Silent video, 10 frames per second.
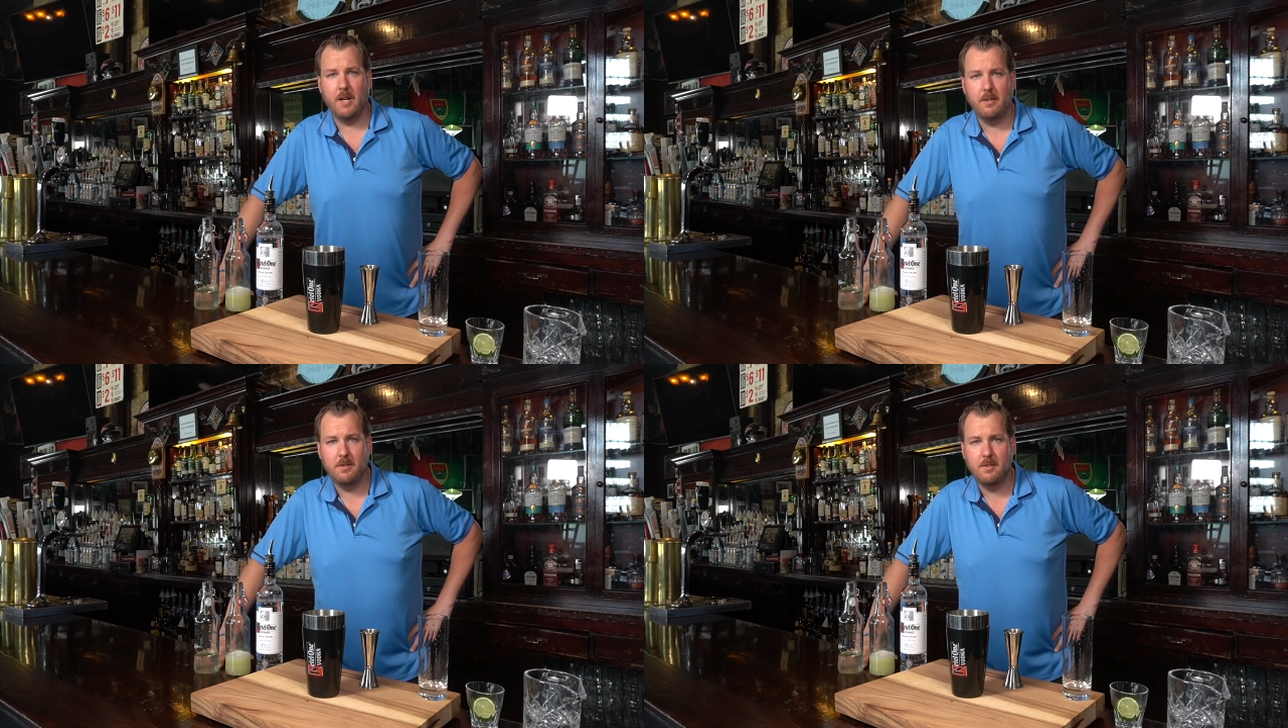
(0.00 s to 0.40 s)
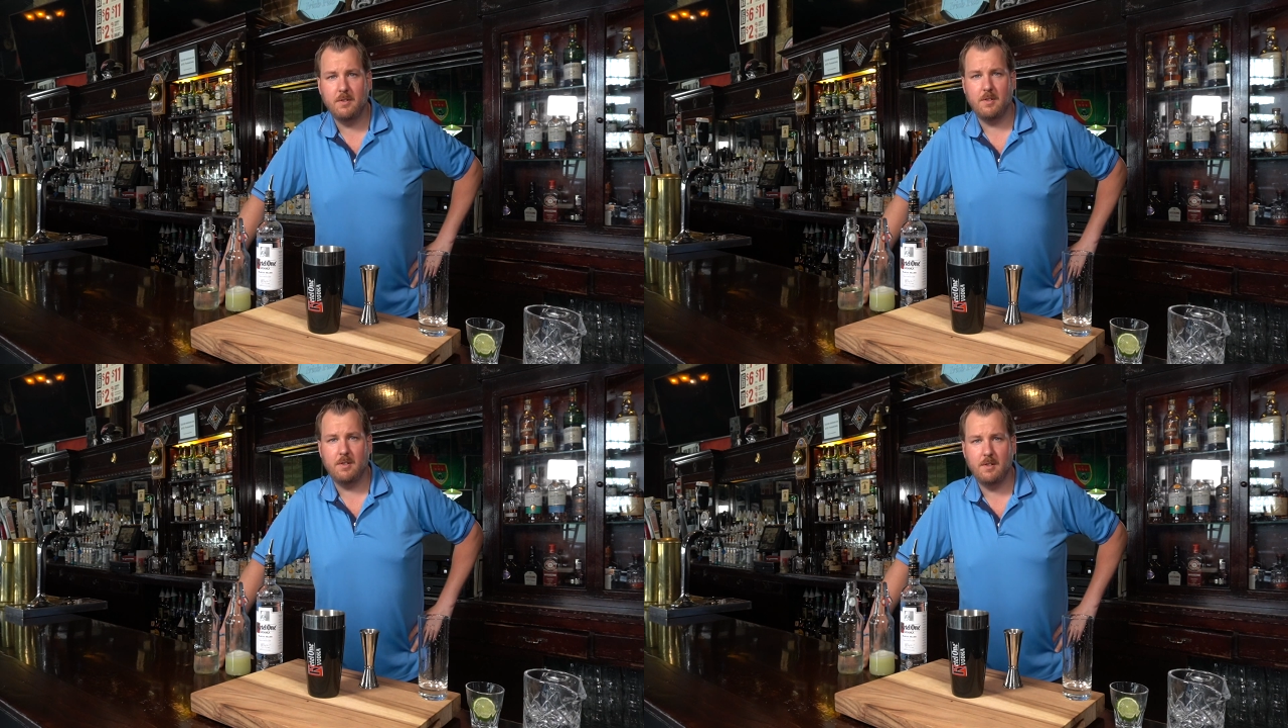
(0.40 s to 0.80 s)
You know, just
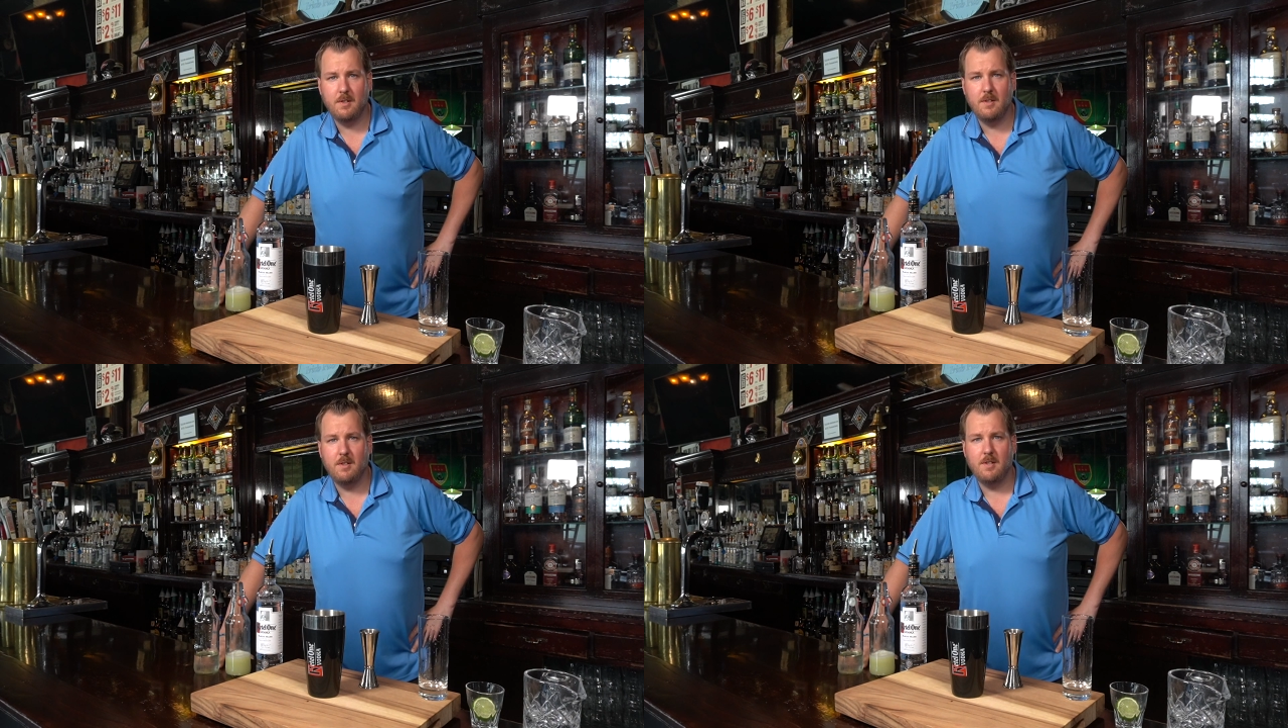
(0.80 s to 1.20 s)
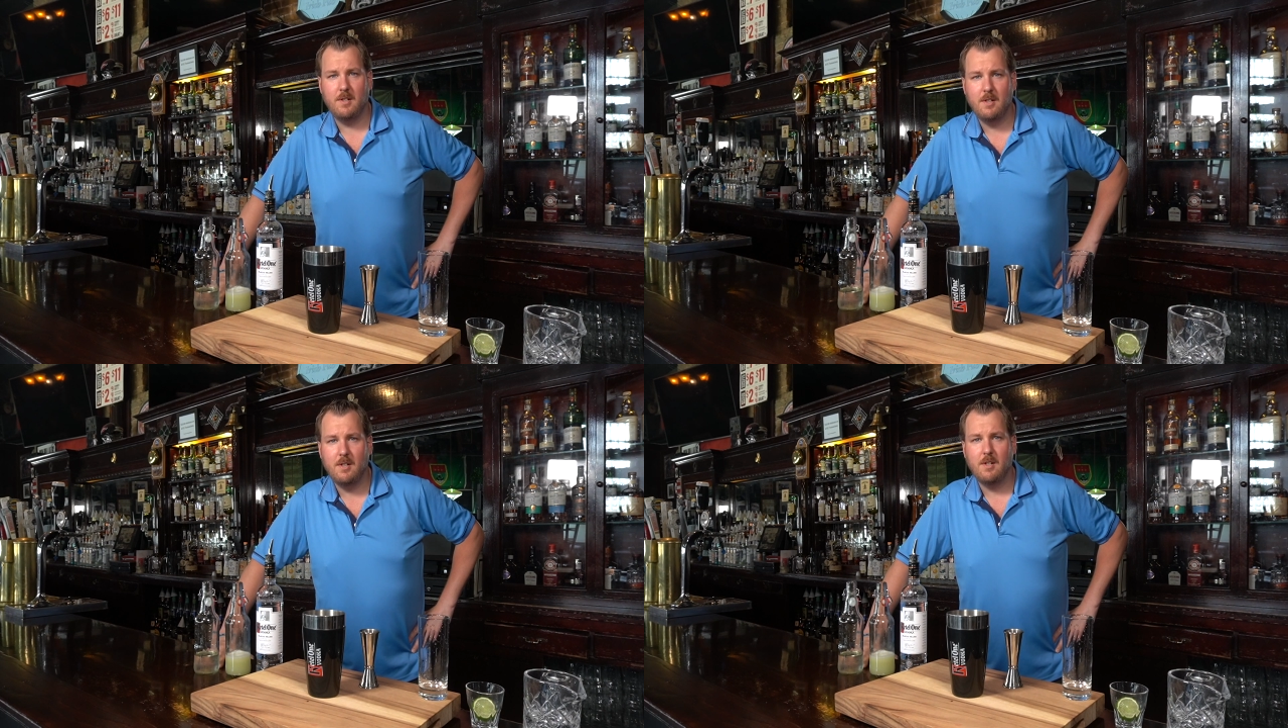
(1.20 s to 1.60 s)
easy. I don't want to think
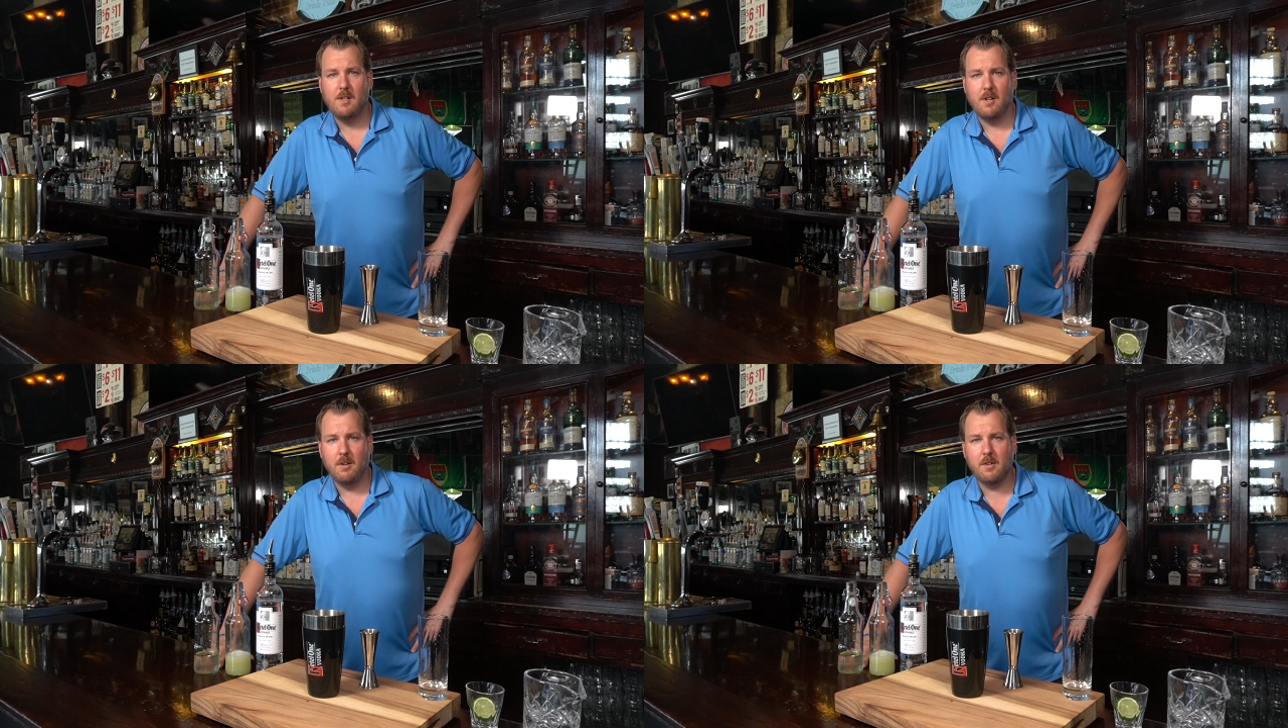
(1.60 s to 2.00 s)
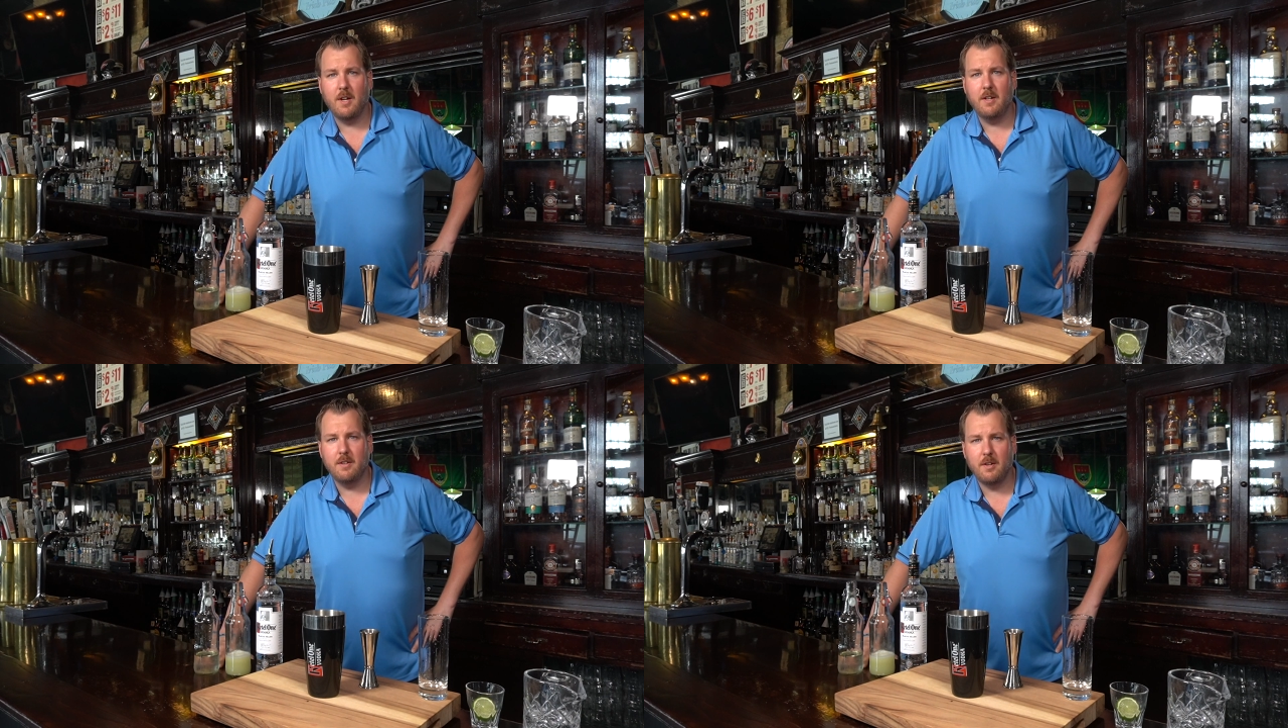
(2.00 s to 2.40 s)
about it. I don't want to
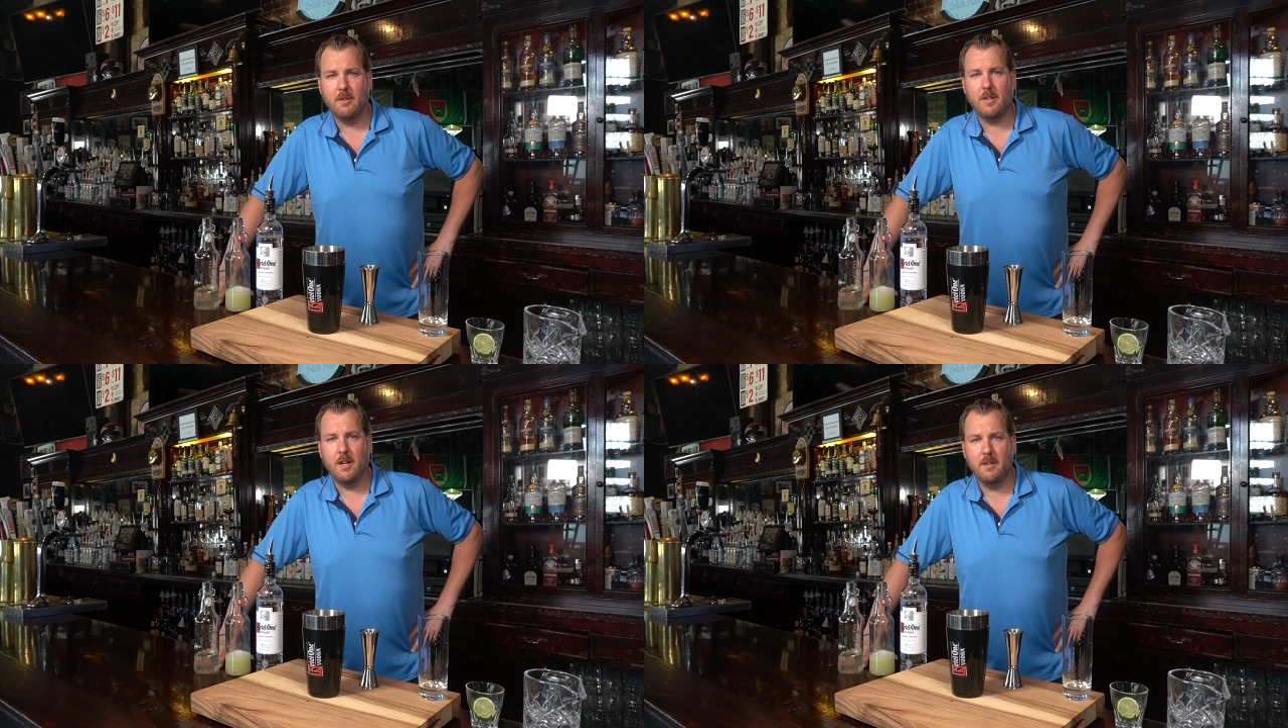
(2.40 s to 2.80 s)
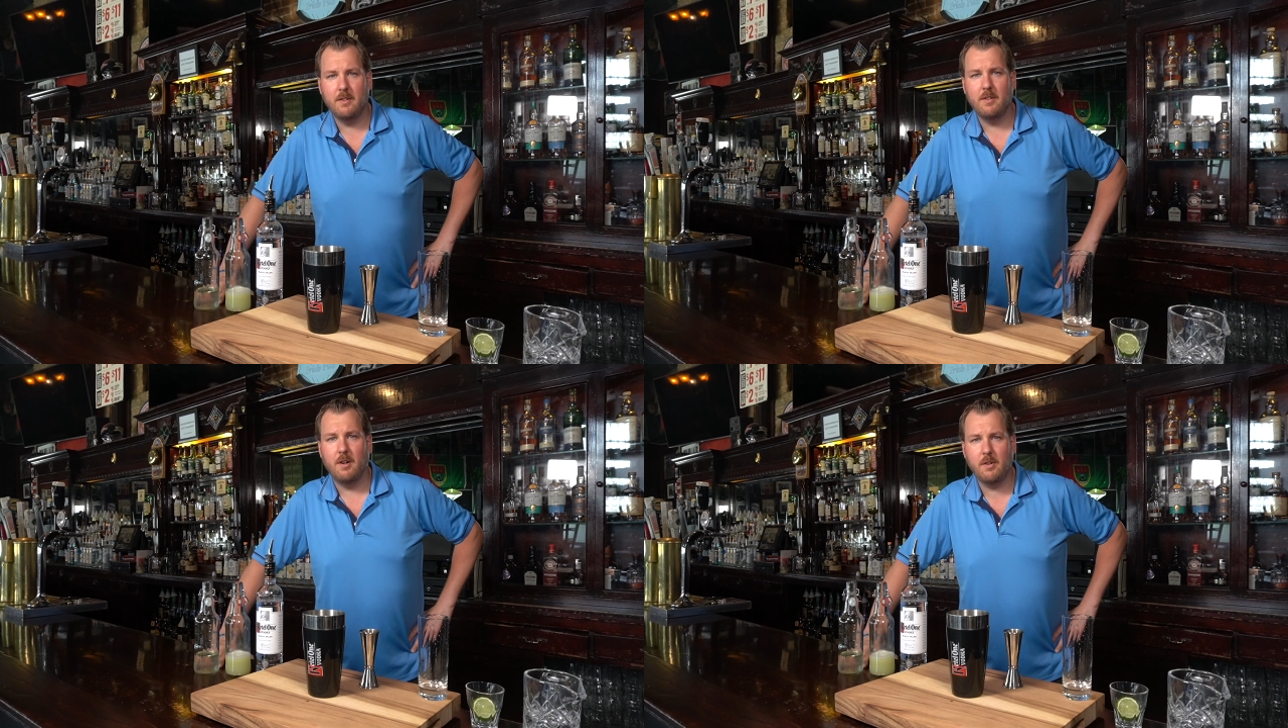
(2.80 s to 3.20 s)
think about it. Just something easy,
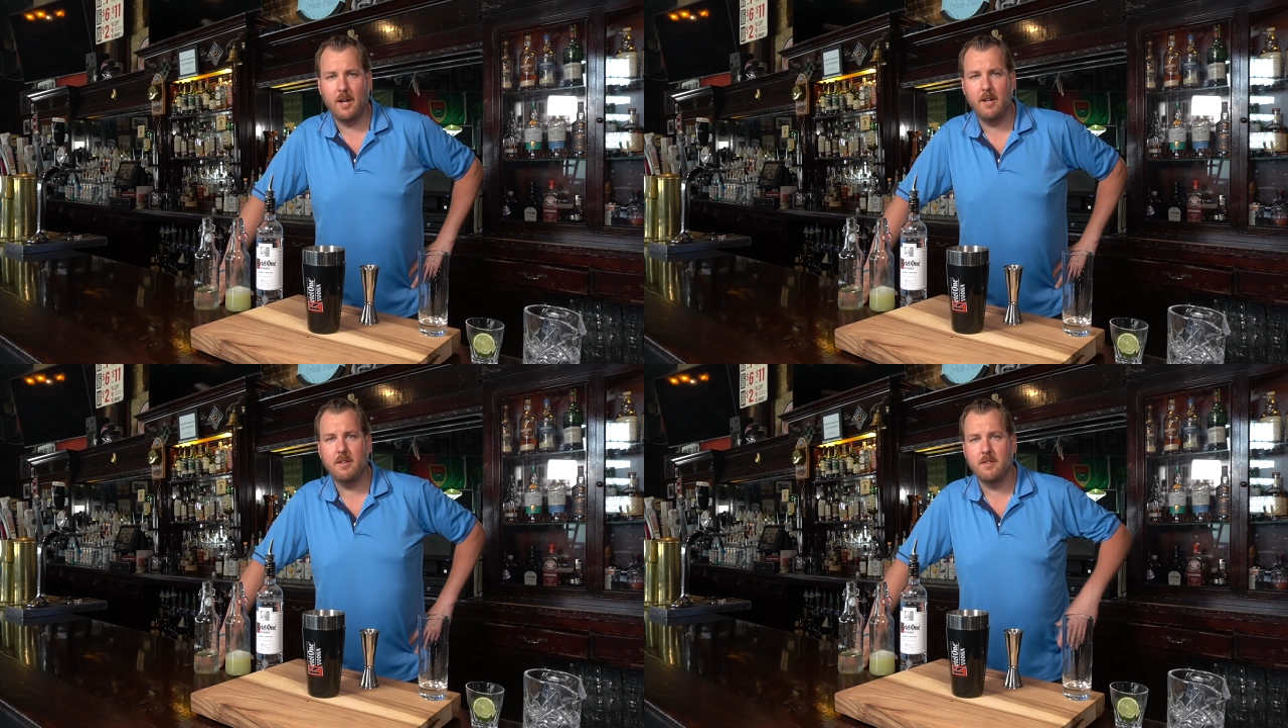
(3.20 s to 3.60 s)
something light.